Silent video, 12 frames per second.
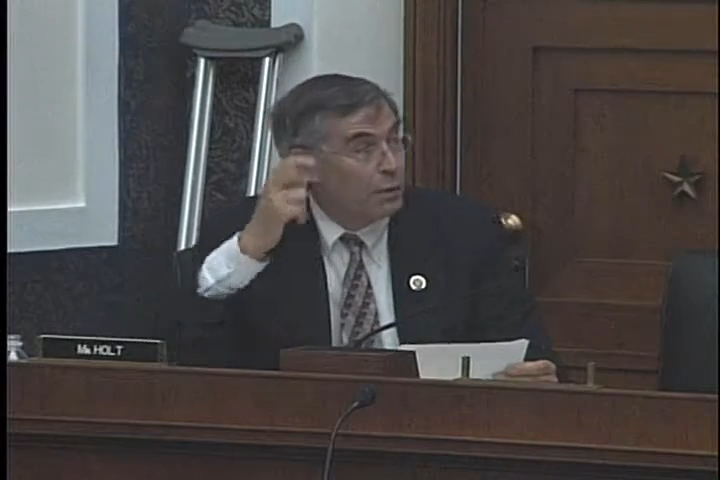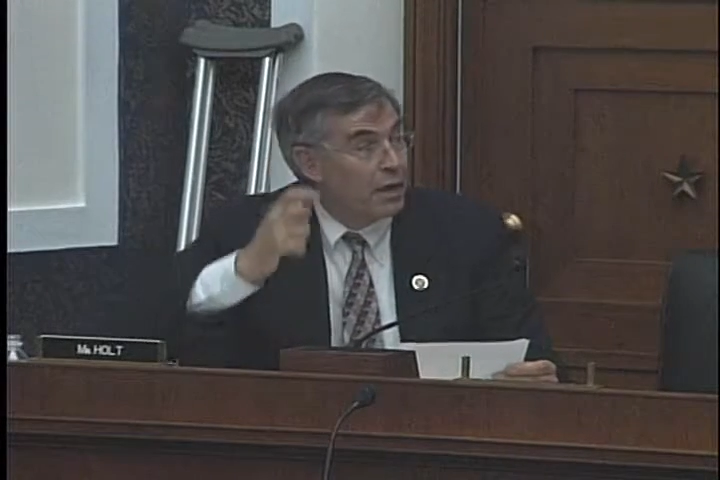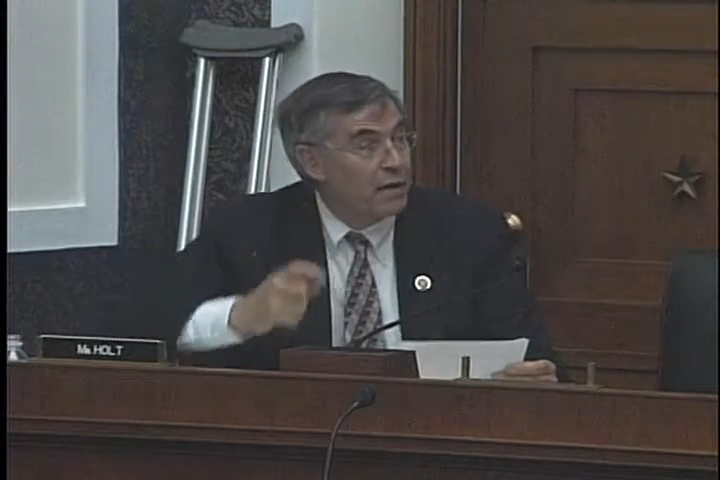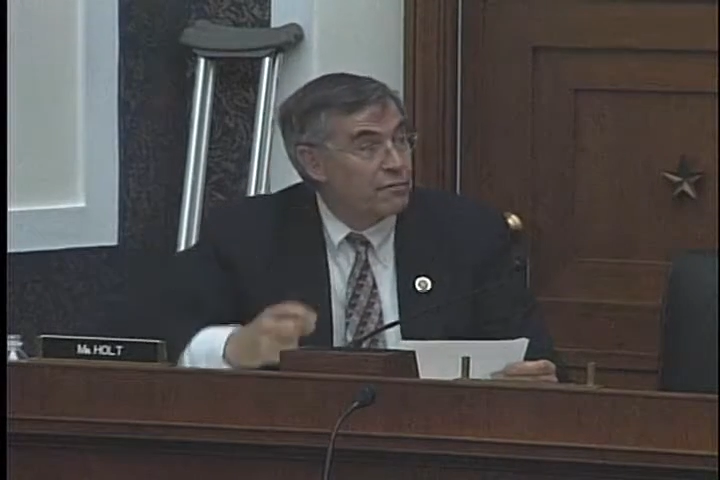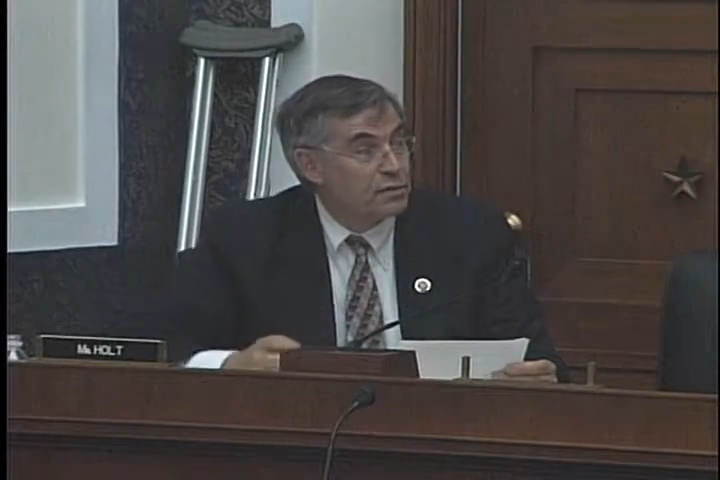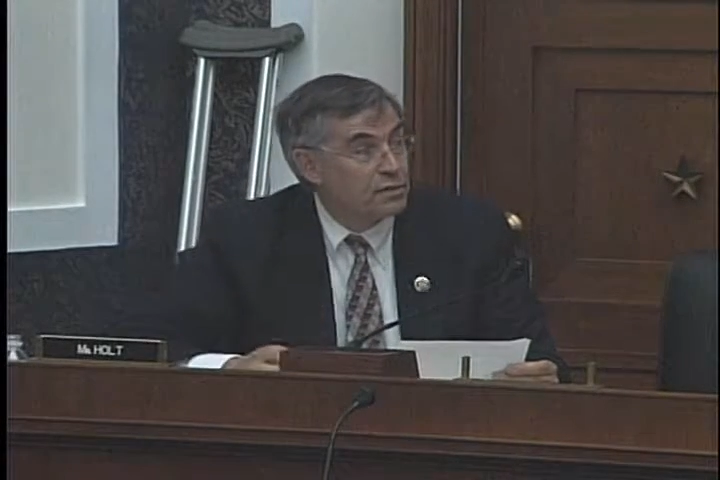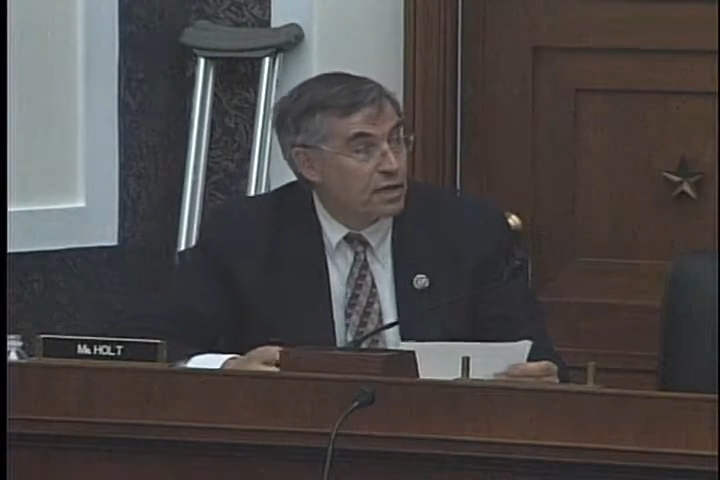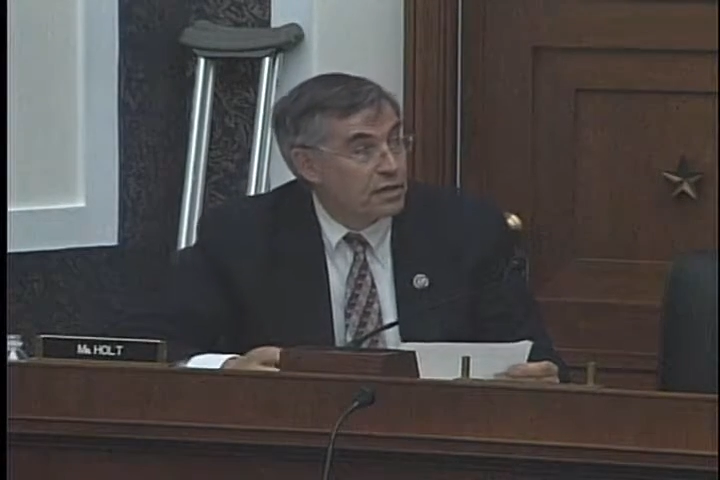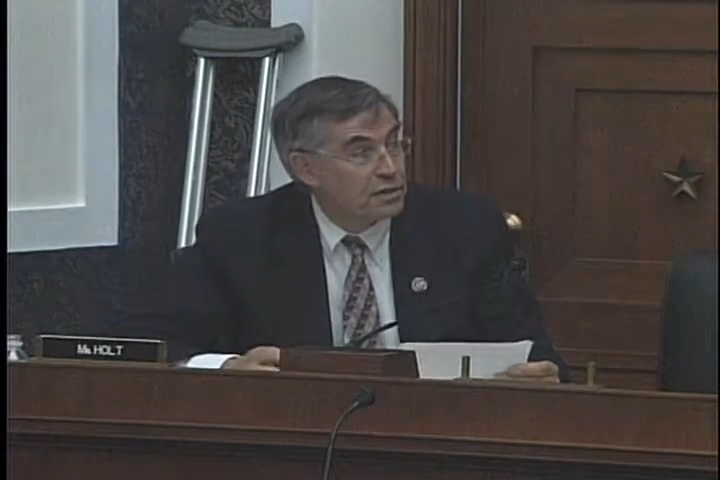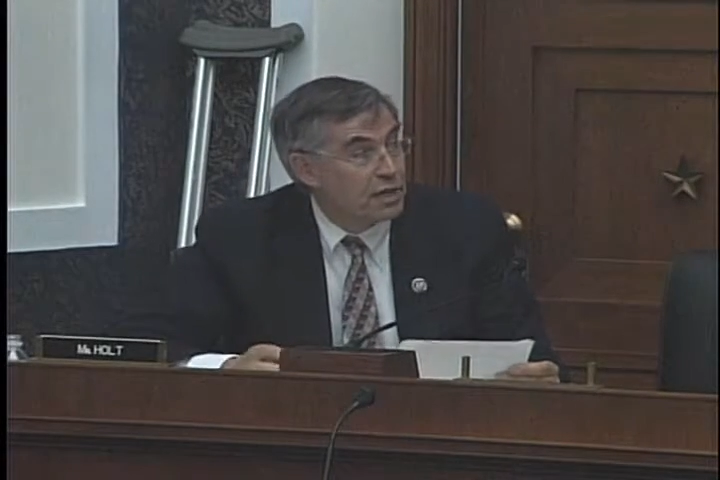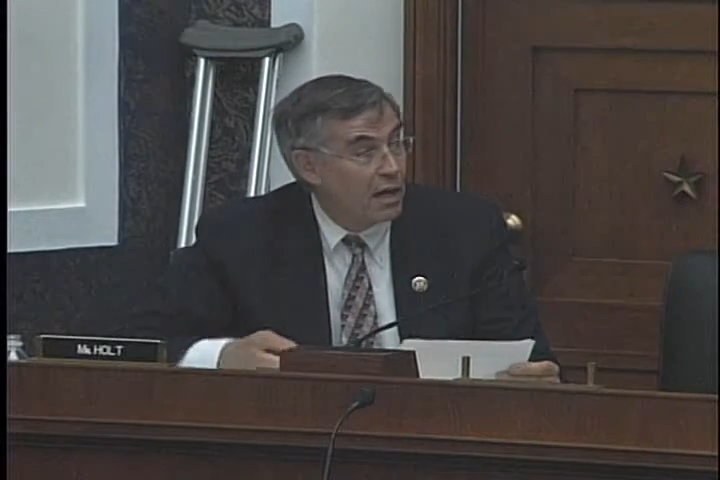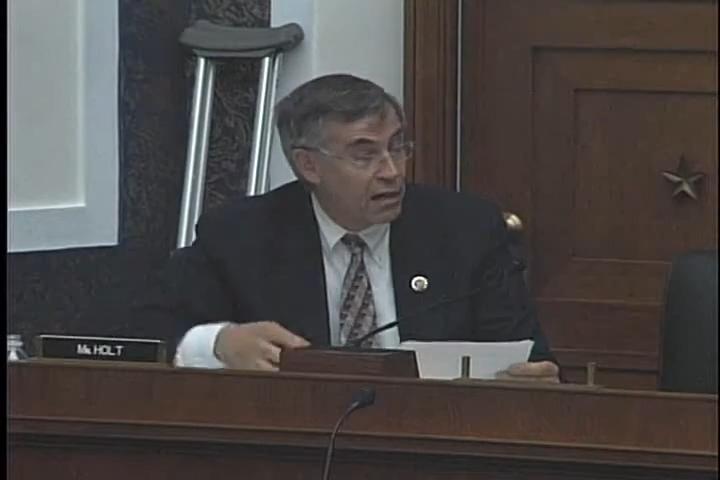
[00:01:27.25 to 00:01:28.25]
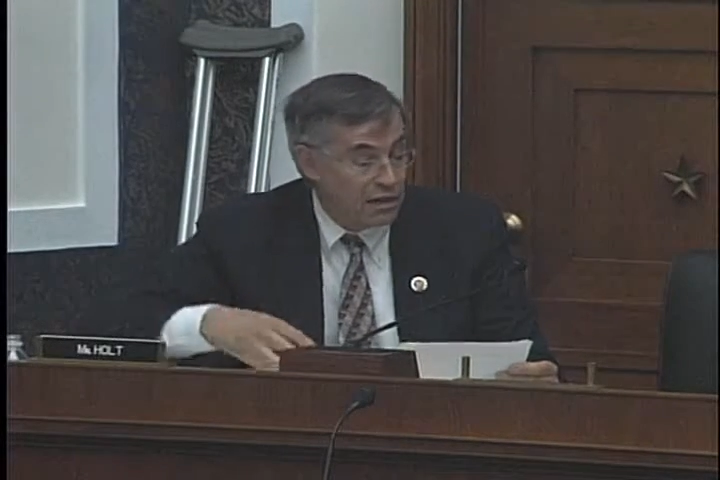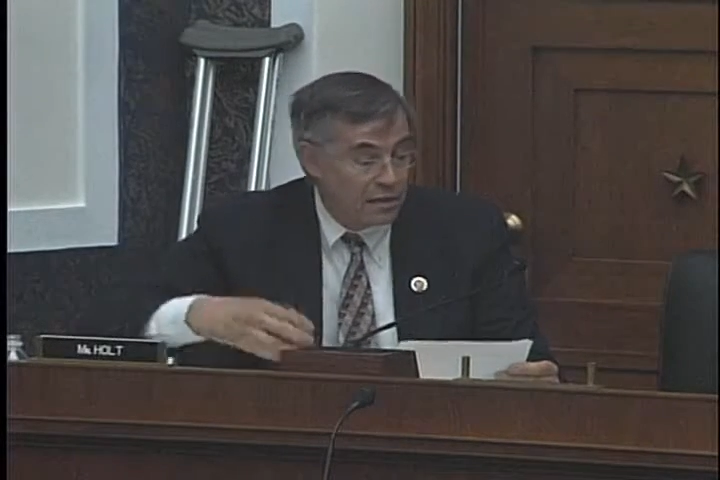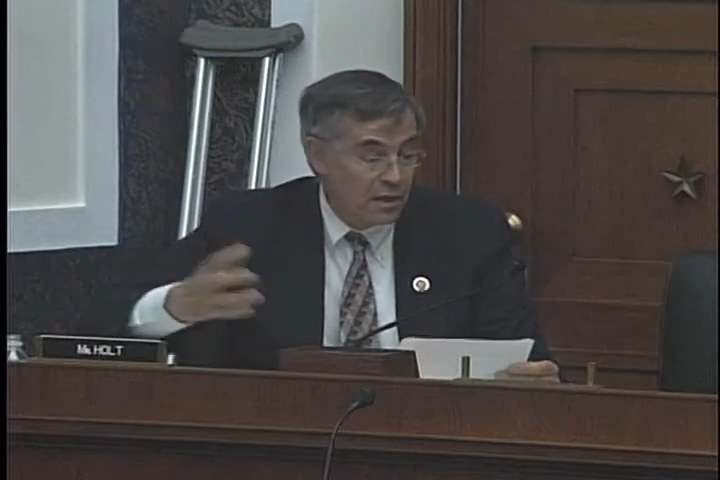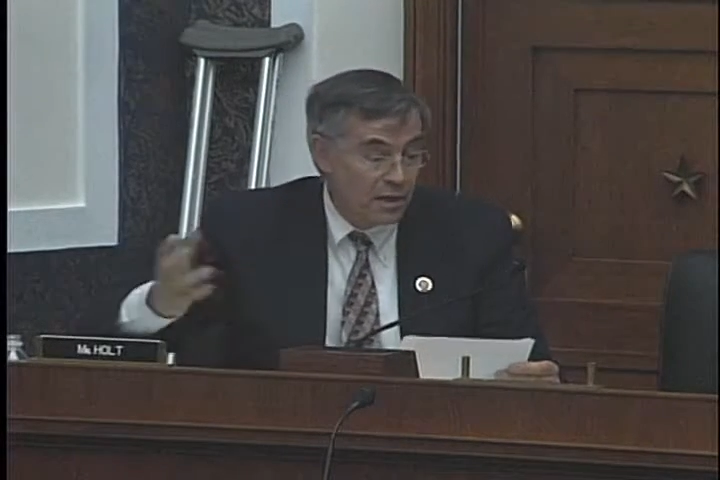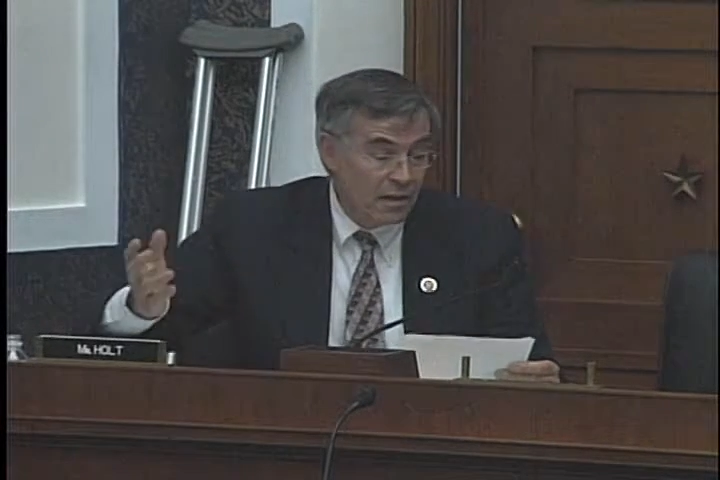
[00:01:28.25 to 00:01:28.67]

would have to set aside